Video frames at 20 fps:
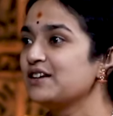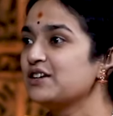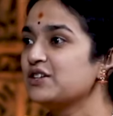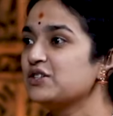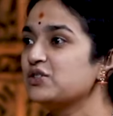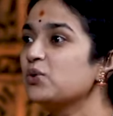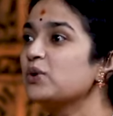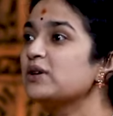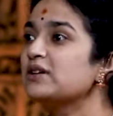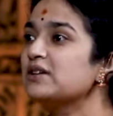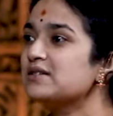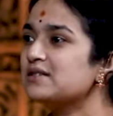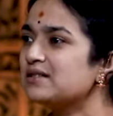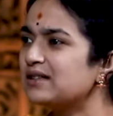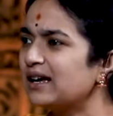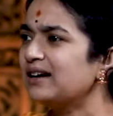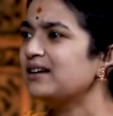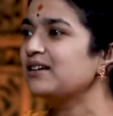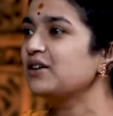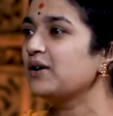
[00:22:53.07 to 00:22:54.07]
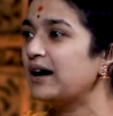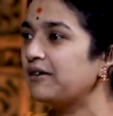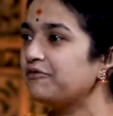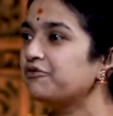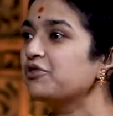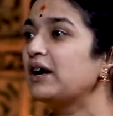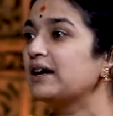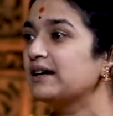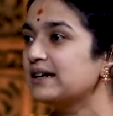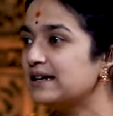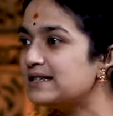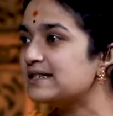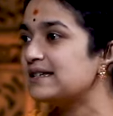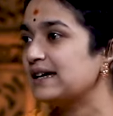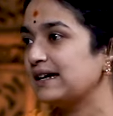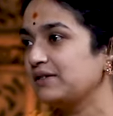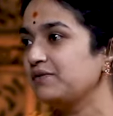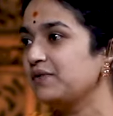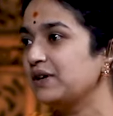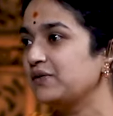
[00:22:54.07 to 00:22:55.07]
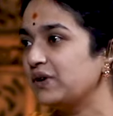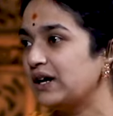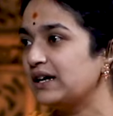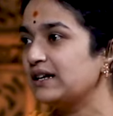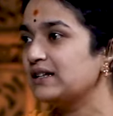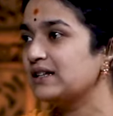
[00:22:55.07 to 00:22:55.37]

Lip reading: So it is that you have to understand when we are in the